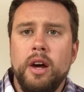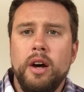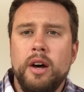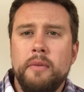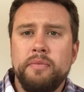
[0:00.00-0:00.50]

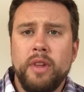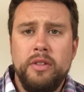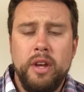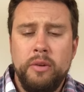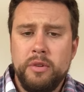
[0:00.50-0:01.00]
Um,
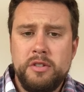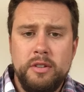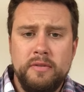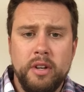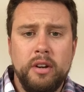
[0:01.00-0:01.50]
and then once
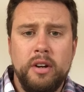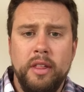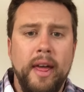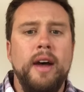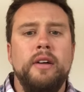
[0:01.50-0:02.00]
you've done
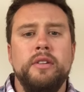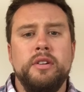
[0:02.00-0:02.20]
all that,